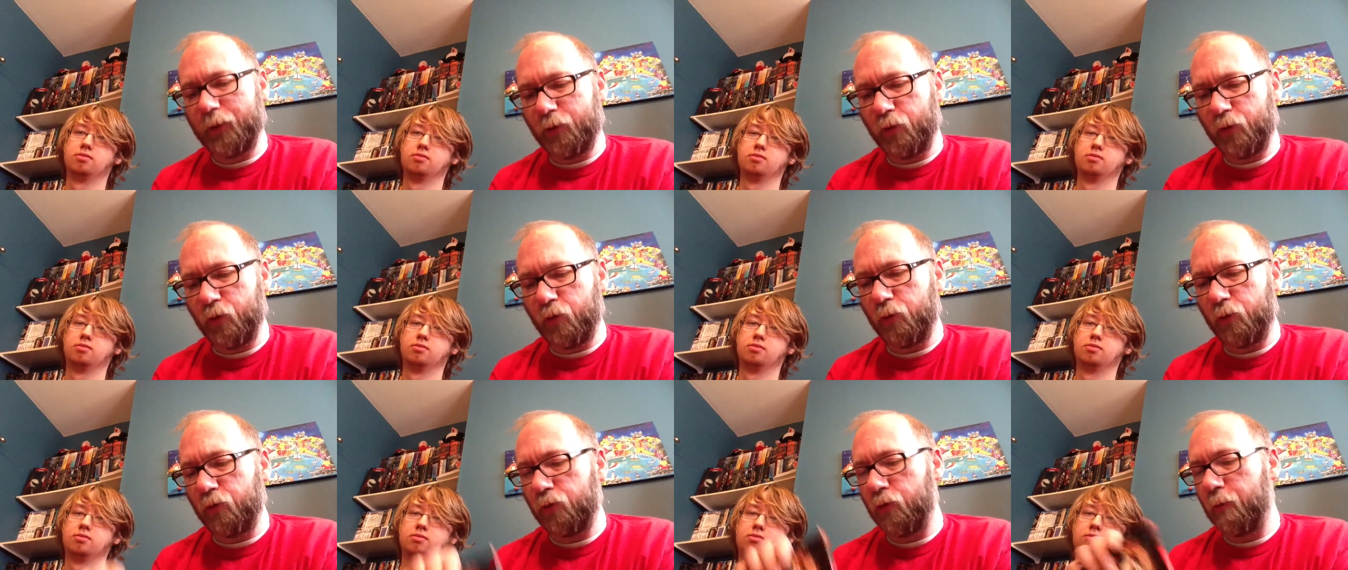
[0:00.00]
Speaker 1: go
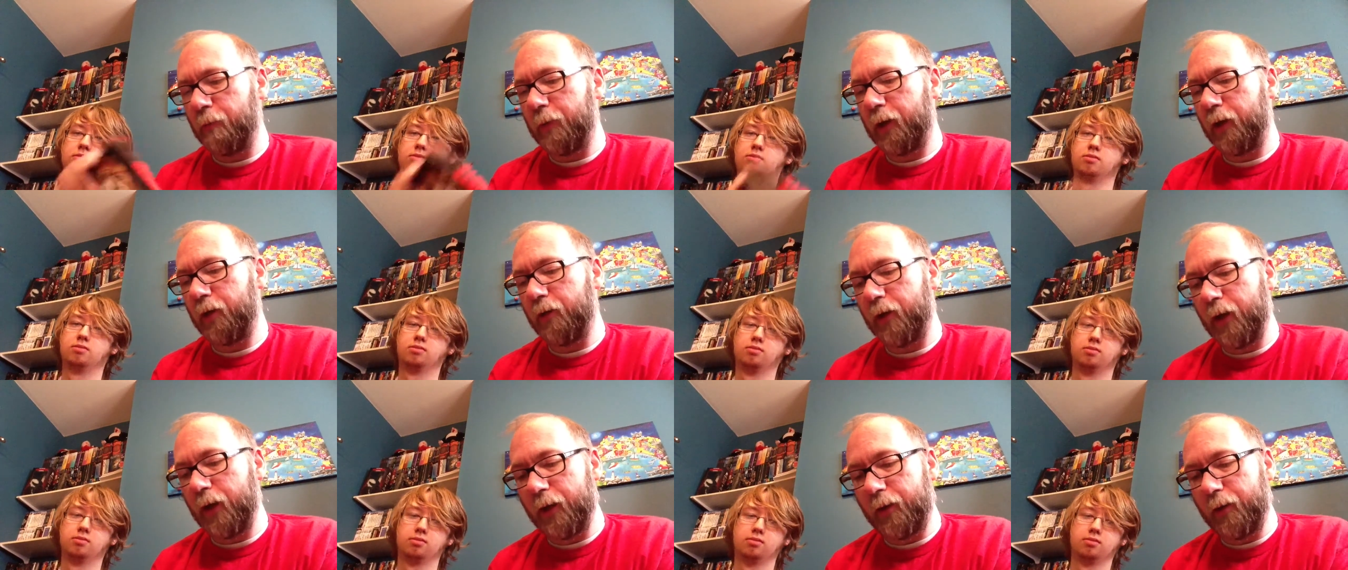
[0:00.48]
go better.
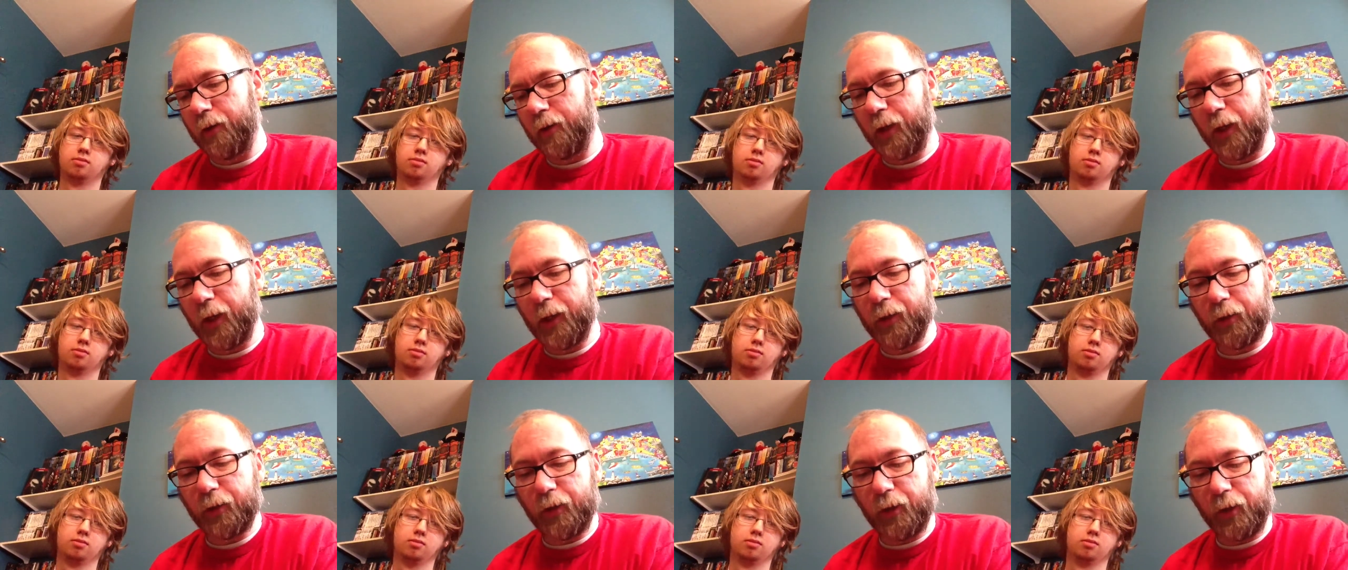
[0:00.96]
And I
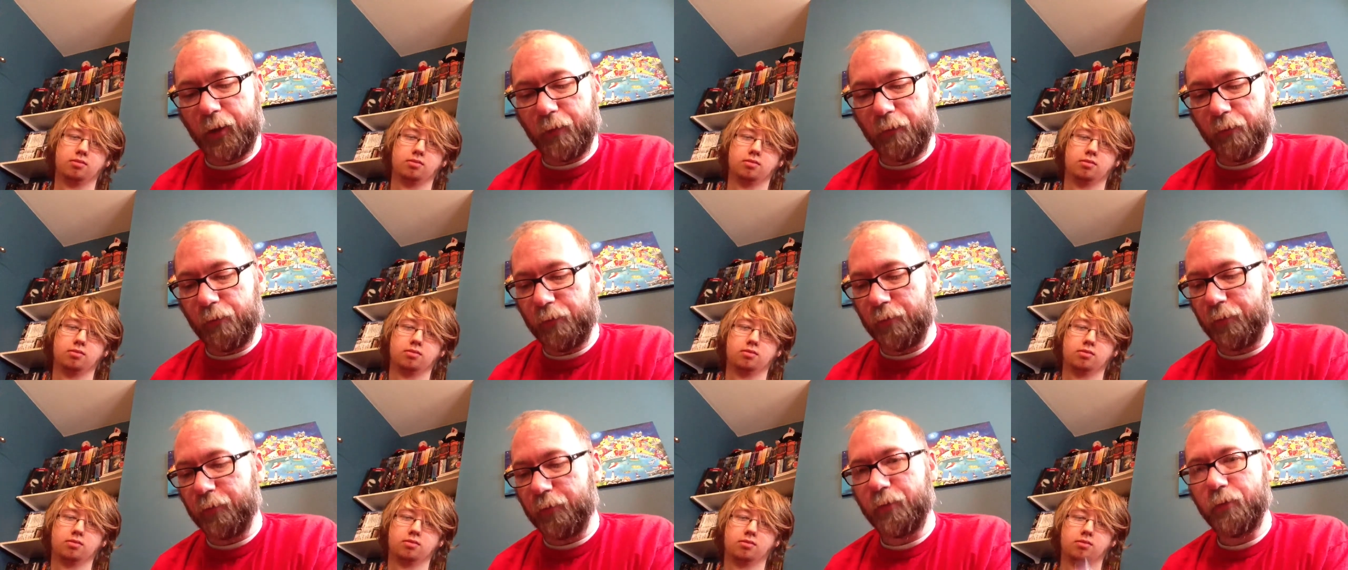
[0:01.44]
actually have
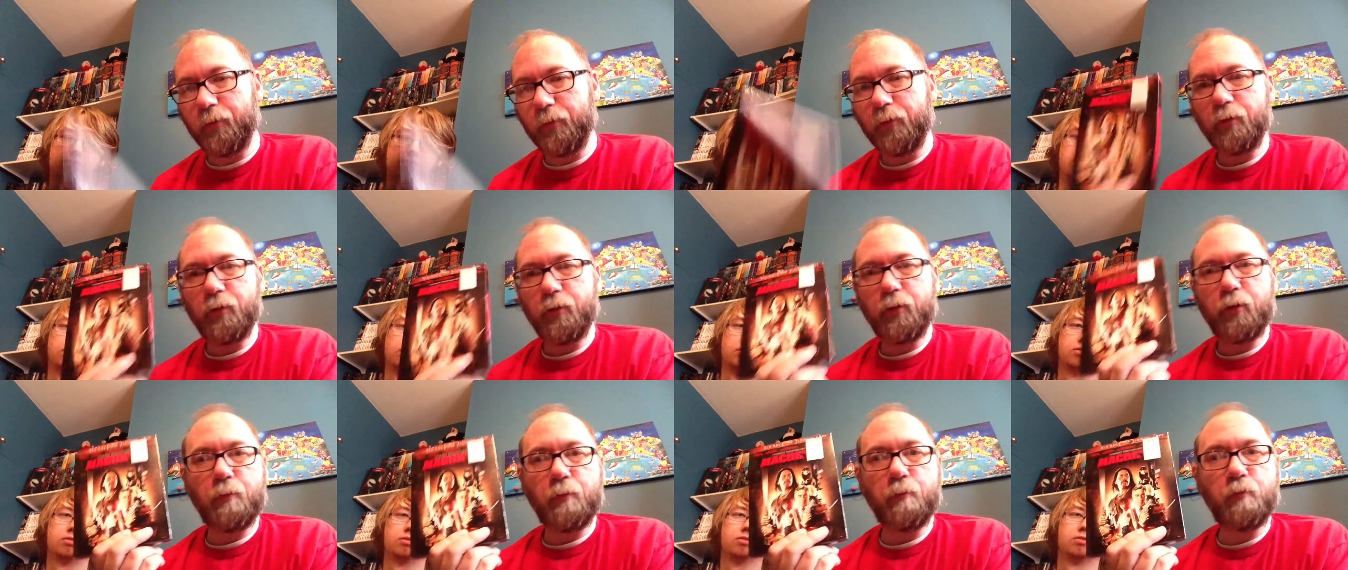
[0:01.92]

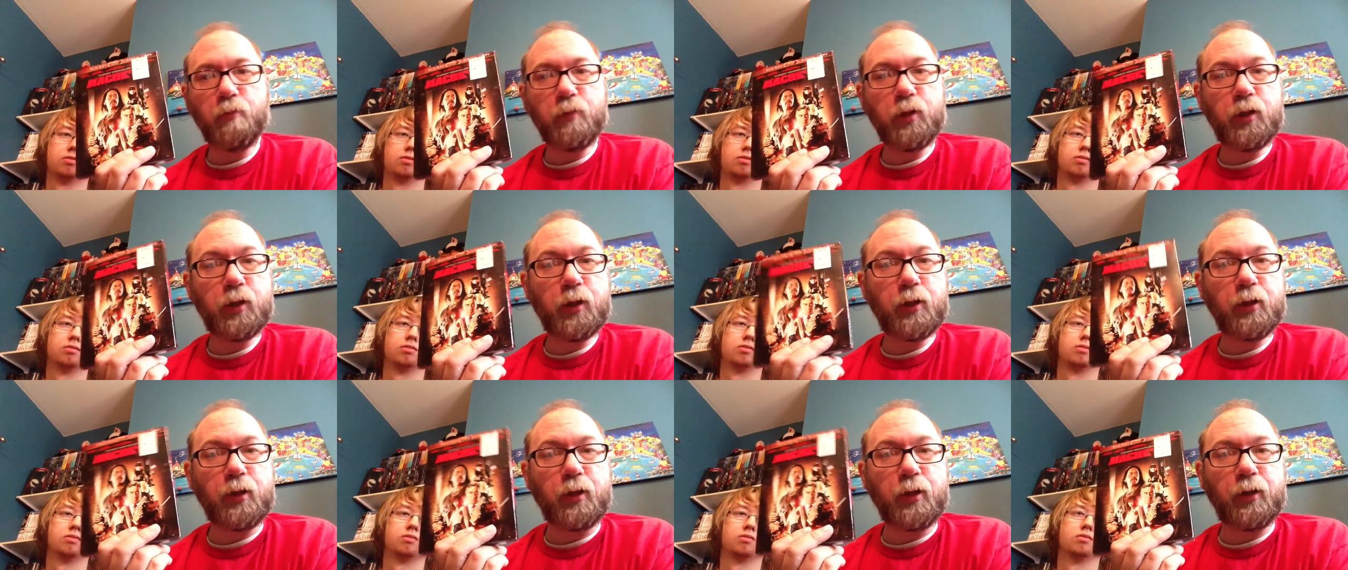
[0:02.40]

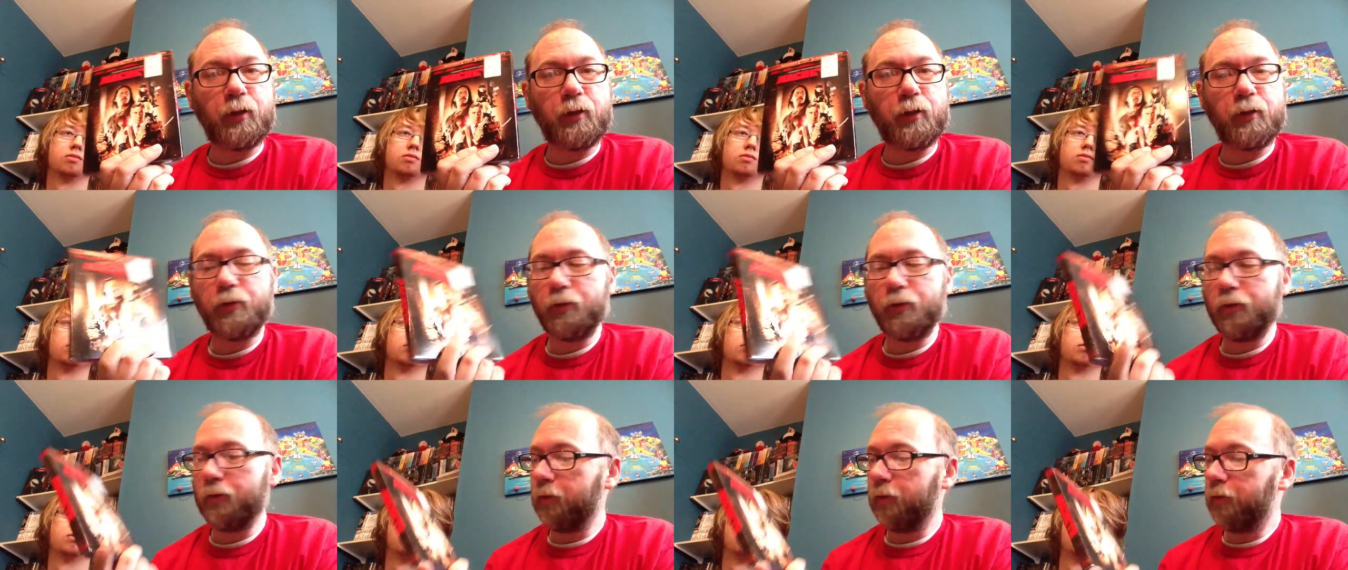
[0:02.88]
machete.
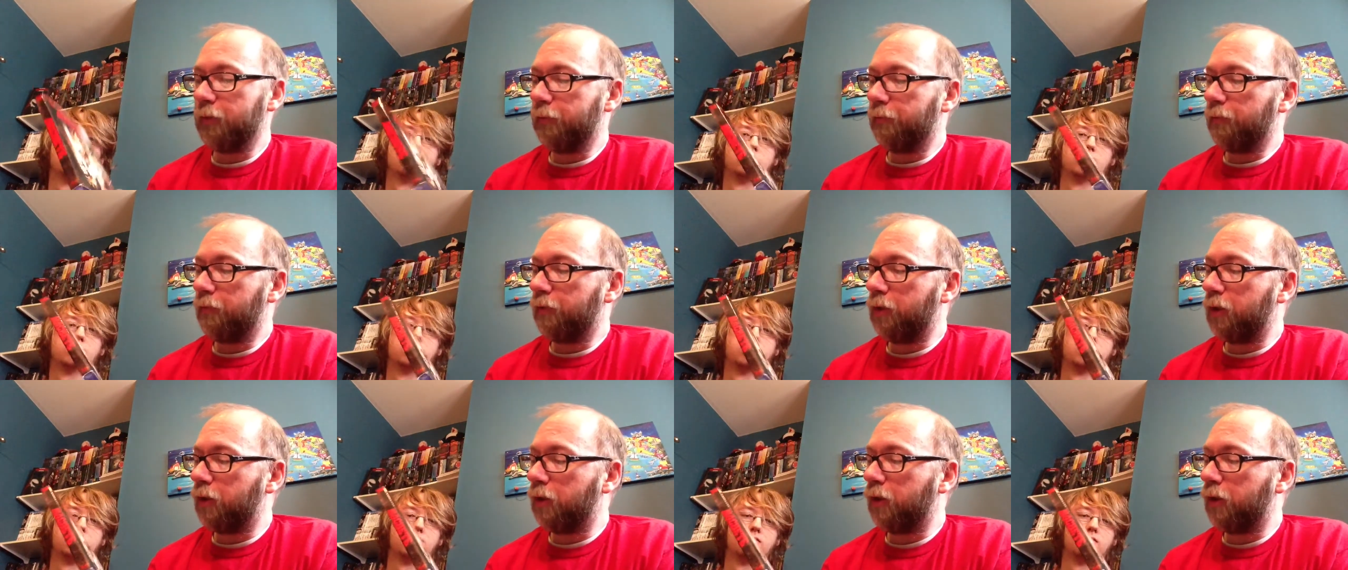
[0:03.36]

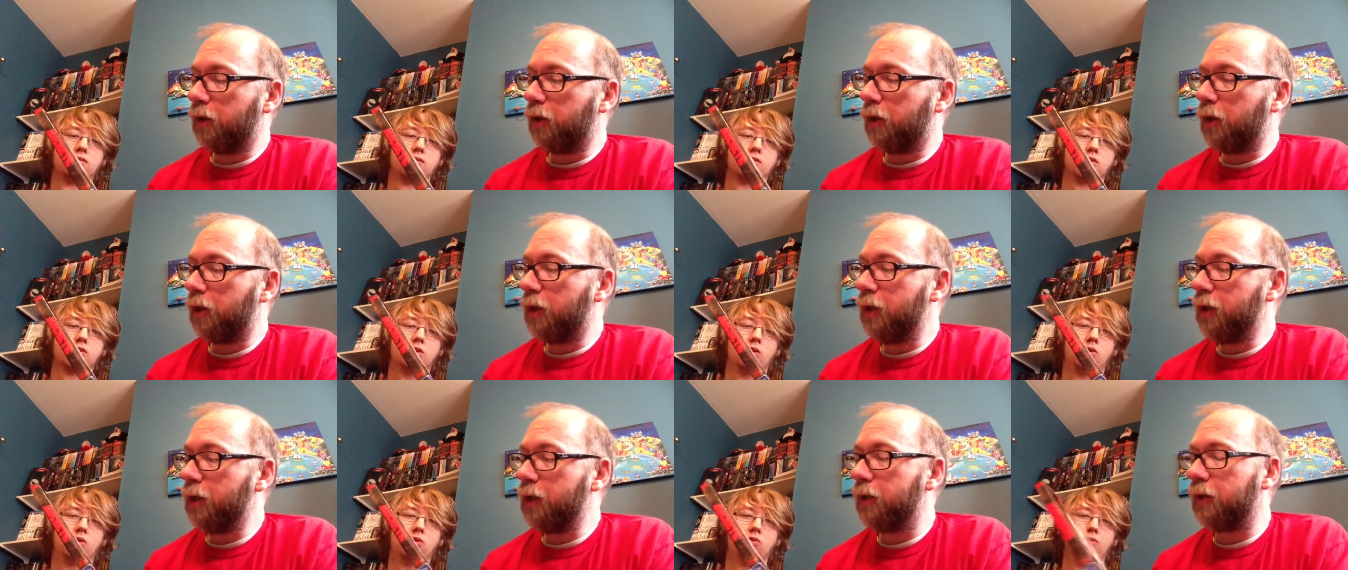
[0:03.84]
Now
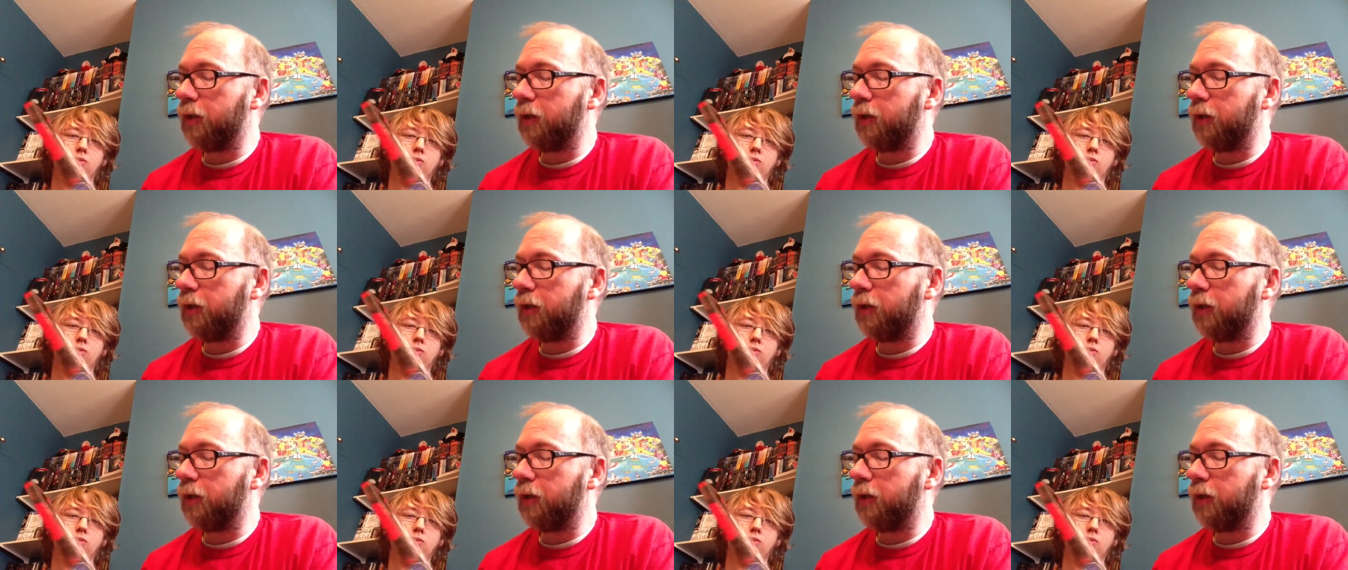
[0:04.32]
I